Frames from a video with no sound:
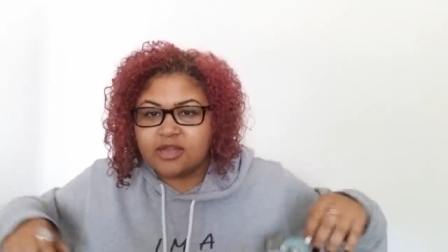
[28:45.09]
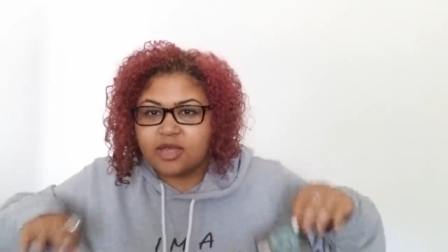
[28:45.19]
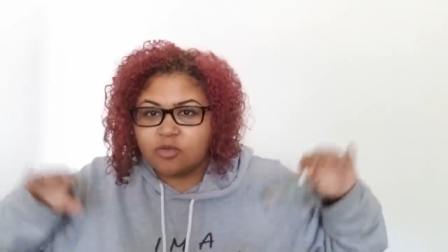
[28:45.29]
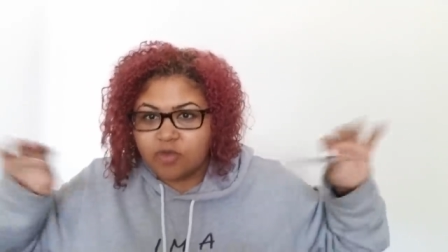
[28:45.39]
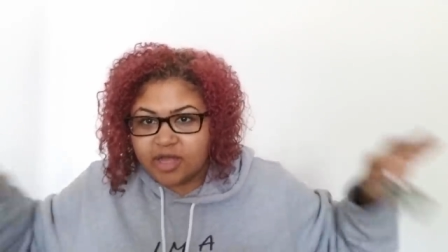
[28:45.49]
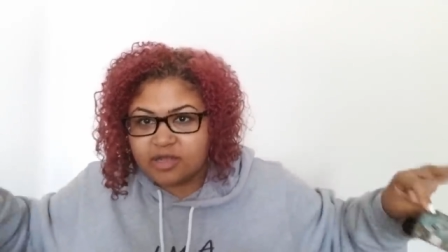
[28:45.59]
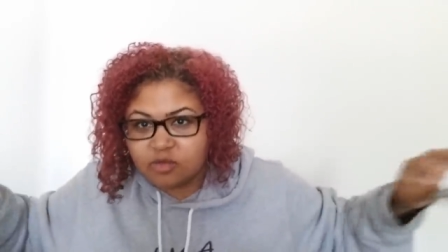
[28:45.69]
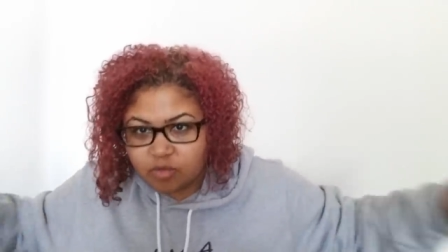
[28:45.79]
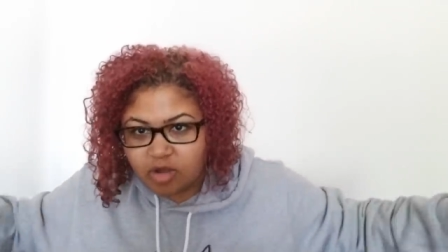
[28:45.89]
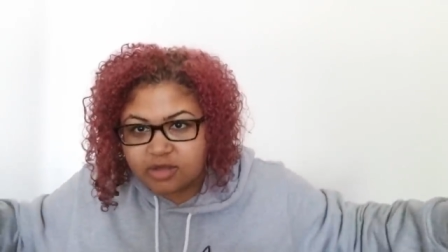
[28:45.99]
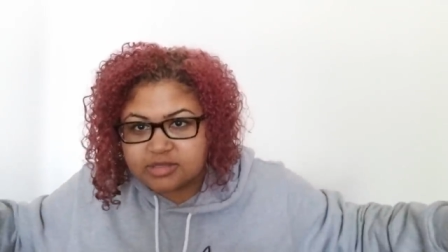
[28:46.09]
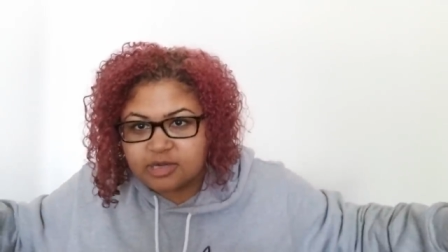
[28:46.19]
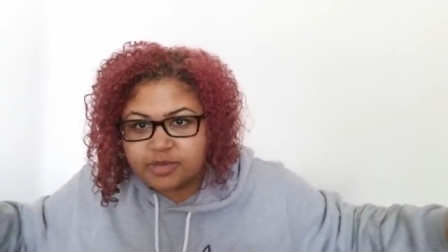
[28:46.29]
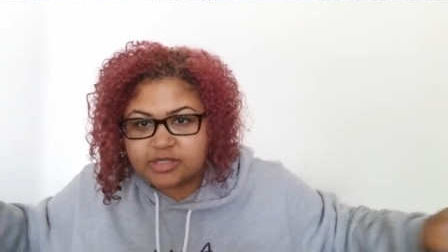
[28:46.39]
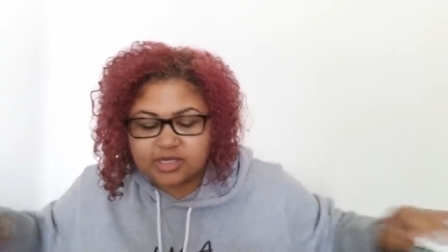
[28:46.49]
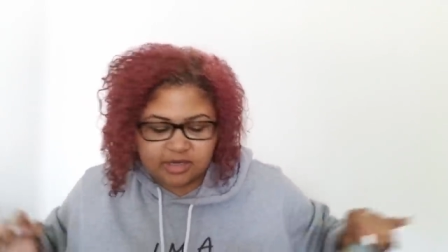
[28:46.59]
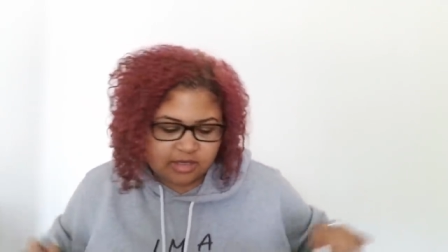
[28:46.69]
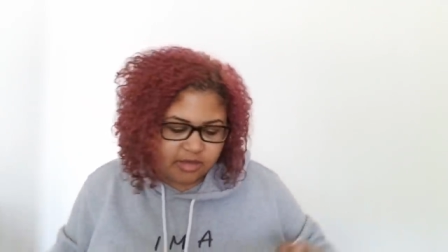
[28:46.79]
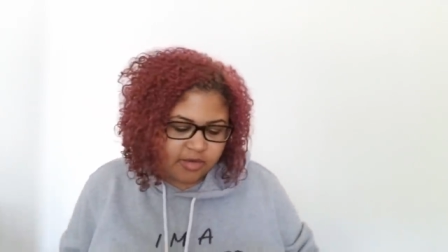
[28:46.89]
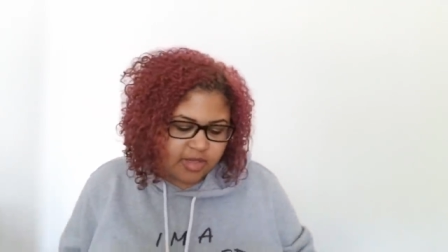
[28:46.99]
and righting the wrongs that have been done
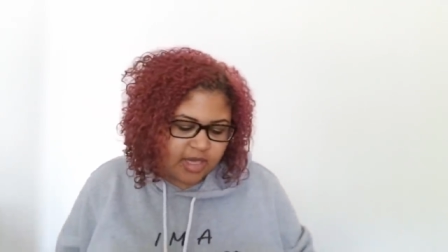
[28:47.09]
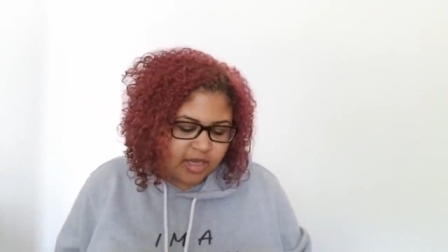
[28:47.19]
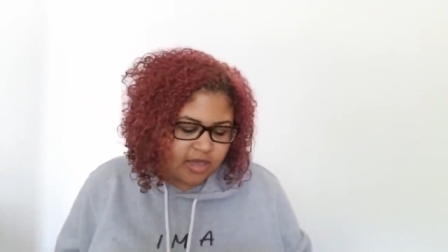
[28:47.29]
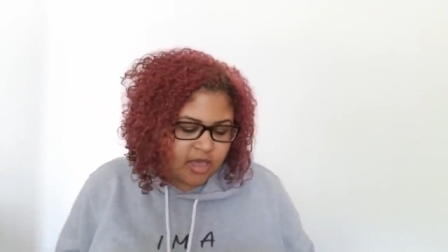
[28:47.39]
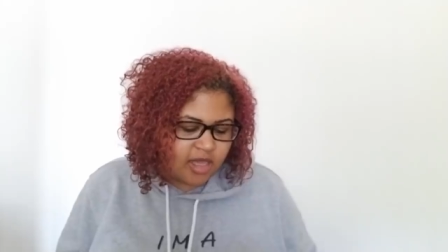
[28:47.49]
here, okay?